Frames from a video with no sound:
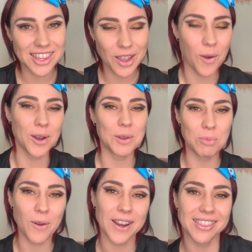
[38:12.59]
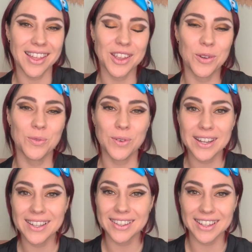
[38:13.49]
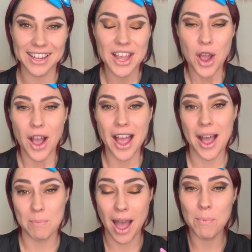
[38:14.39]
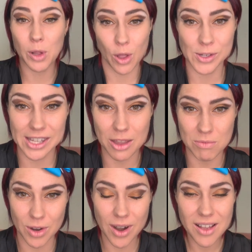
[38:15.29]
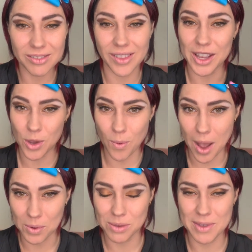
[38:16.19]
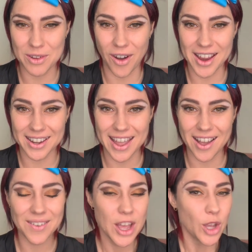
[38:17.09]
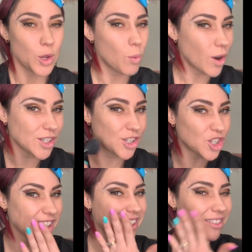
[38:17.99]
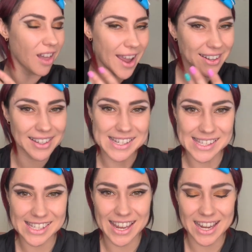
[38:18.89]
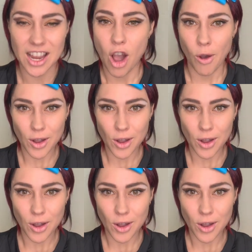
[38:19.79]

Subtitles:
the only product that you really, up close in the mirror, like you are with me right now, you want to just lightly see.